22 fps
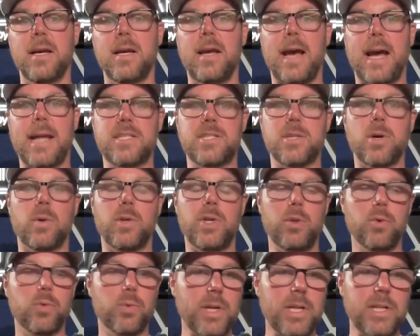And so
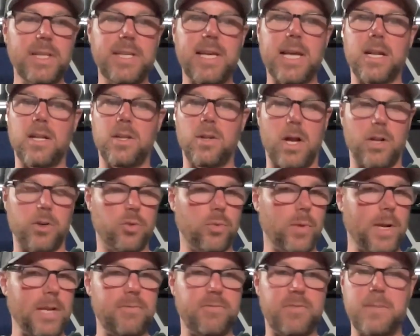you really get a lot of
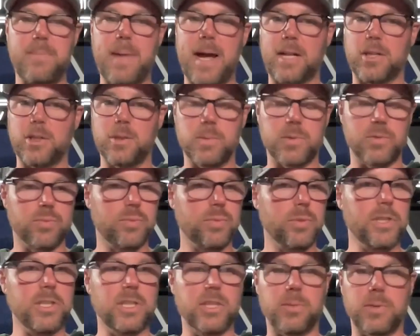great feedback loops
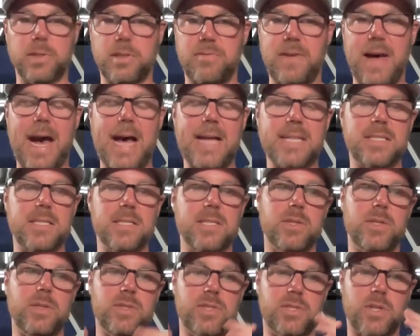really, really fast. And so
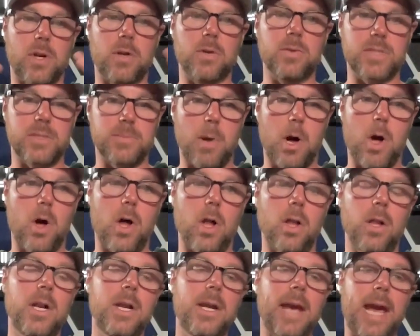you start
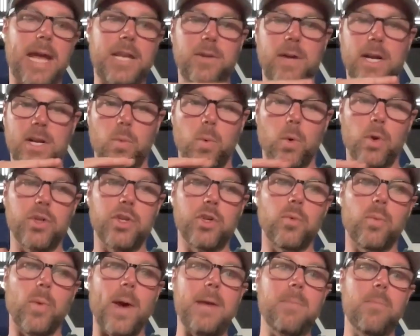small and you kind of work
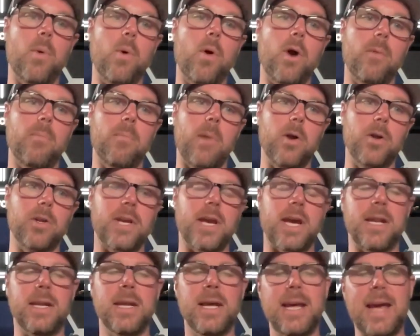your way more up
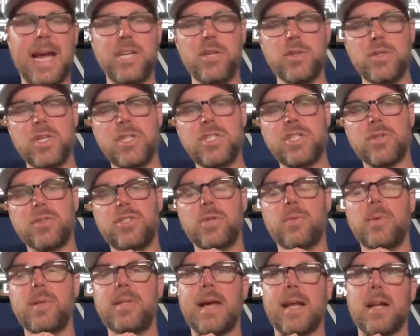market. And usually as you're
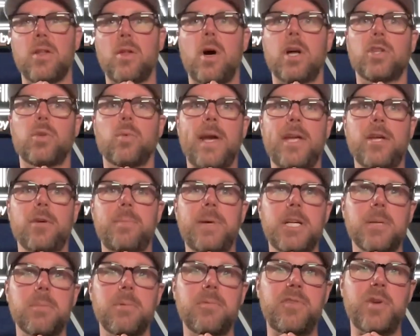doing that along the way, you'll
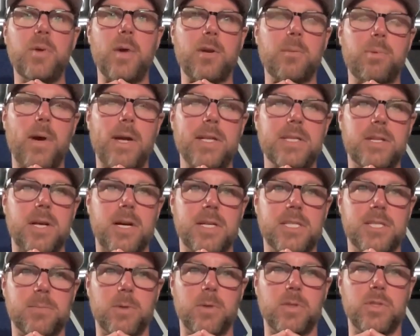pick up a few enterprise
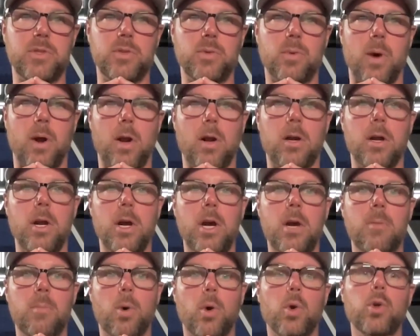customers who are
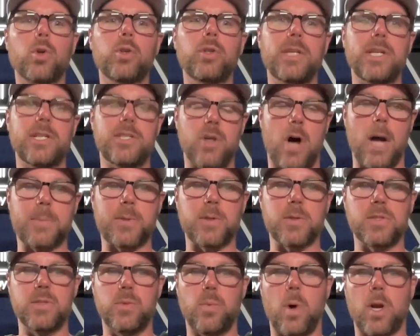more early
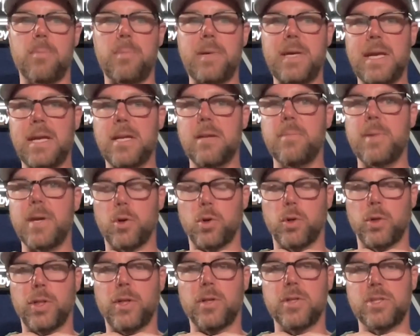adopters and want to be in a bit
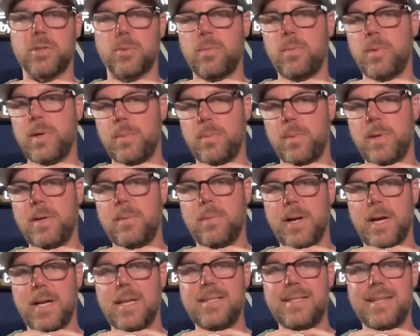earlier. So we, we, we
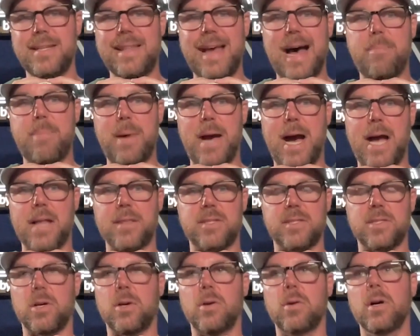kind of did that path.
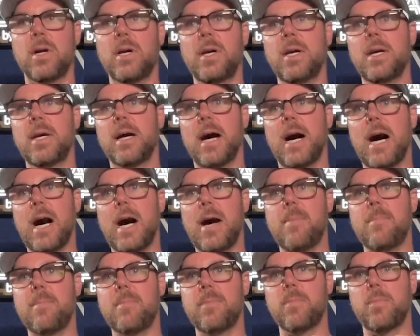So
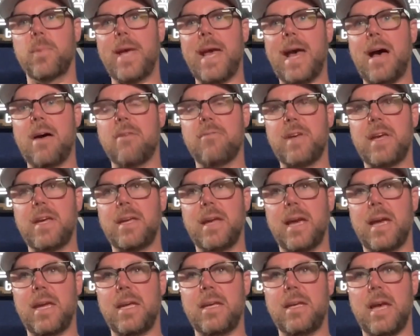um, we have a,
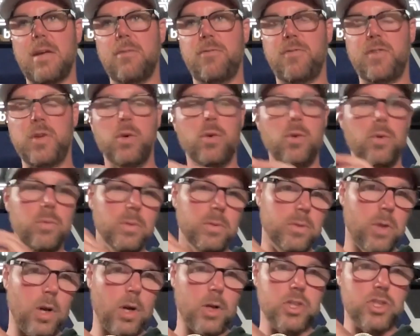a, a few
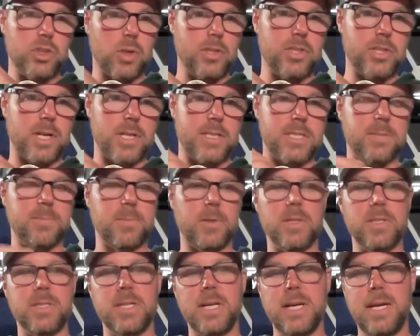large, large
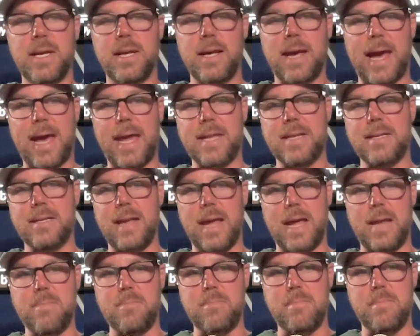customers and,
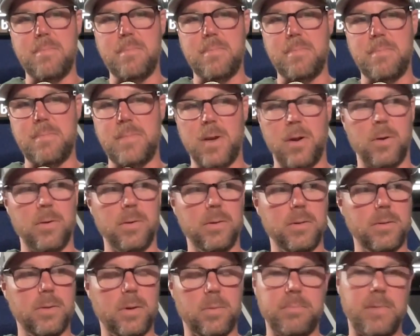and, you know,
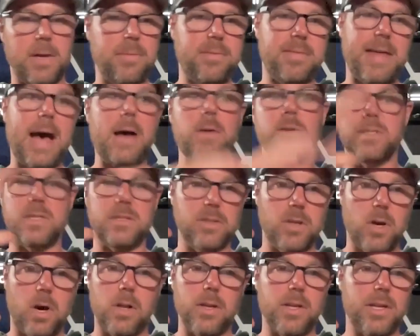a thousand
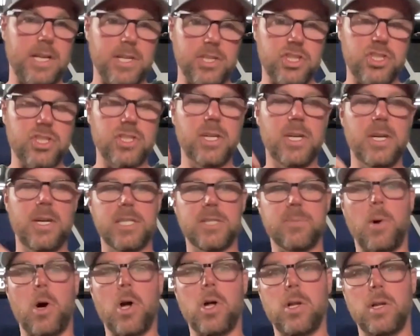call it ish
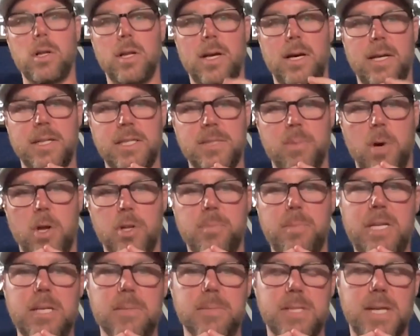small uh, small to
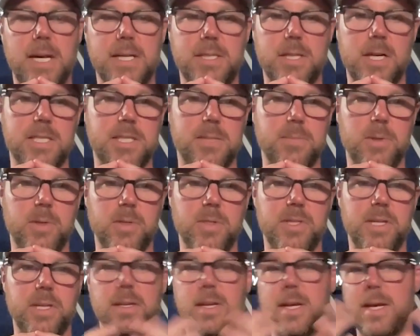medium sized customers,
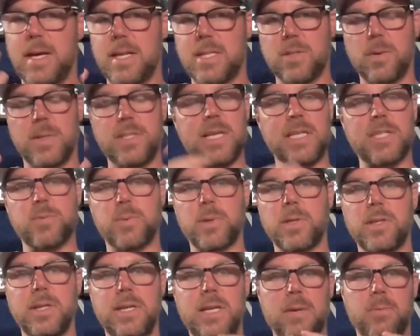and so it's it's
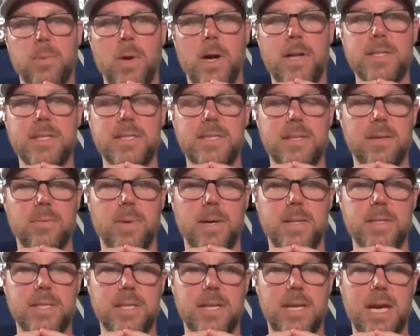really it runs it
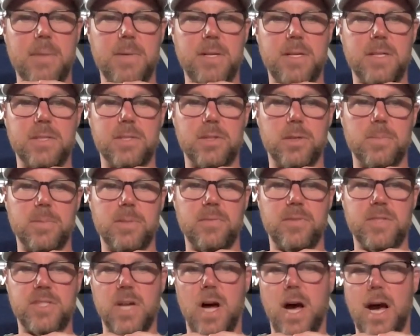runs the gamut in terms
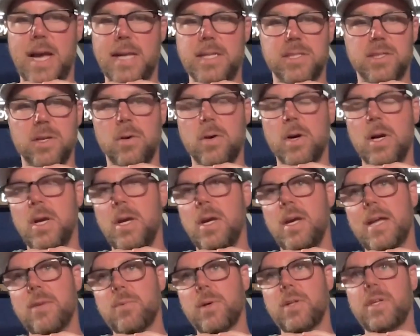of size. So
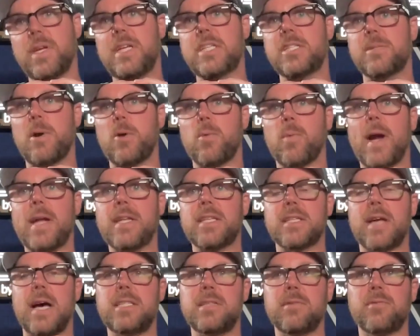it really is about right
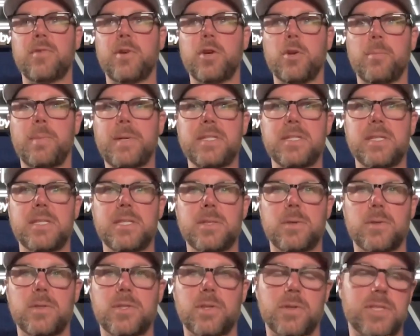sizing for your business.
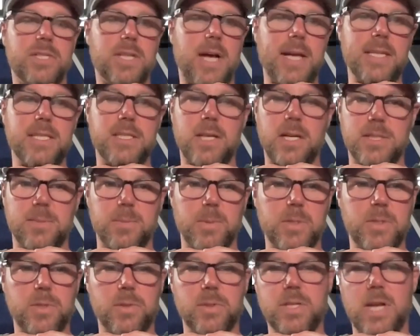There are certain size
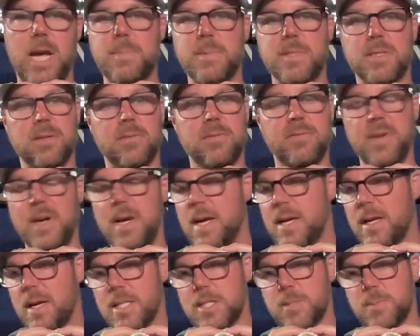customers, certain types of
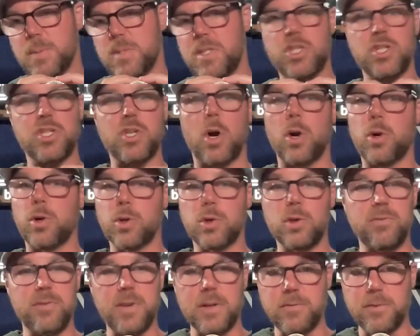customers that just aren't a
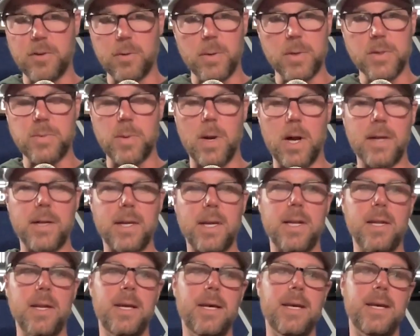good fit for Rose
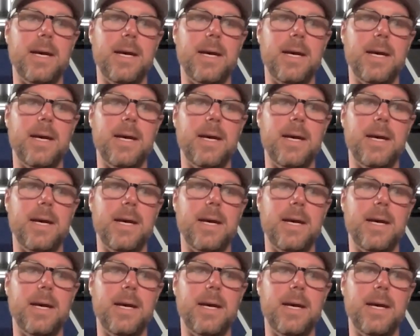Rocket.